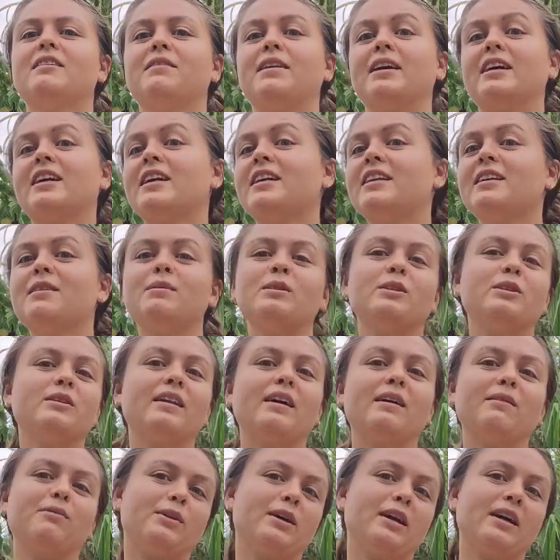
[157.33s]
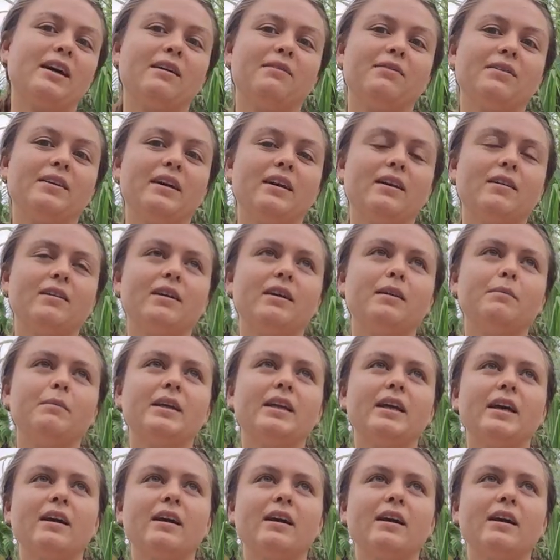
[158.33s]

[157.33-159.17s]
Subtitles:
I can't even do that for half an hour.